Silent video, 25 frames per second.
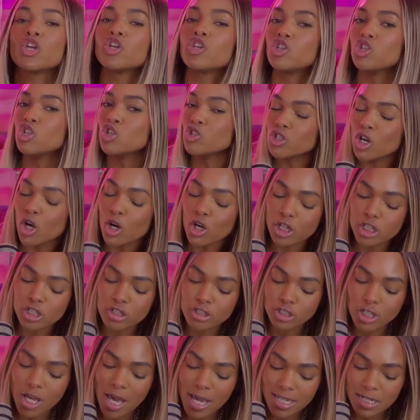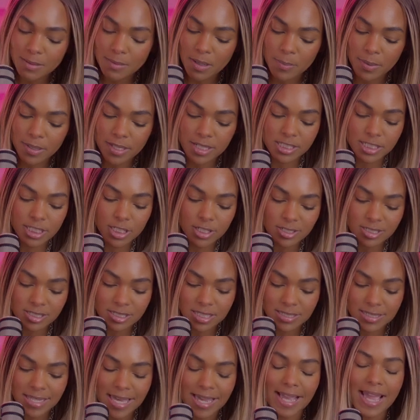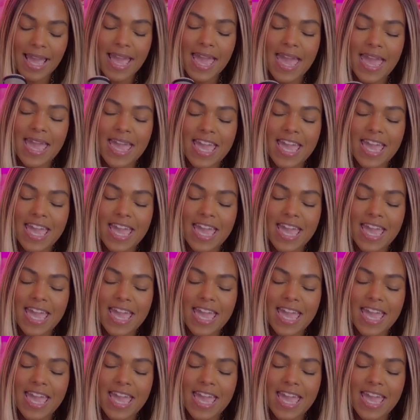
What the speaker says: You know who you're talking about because here's the thing.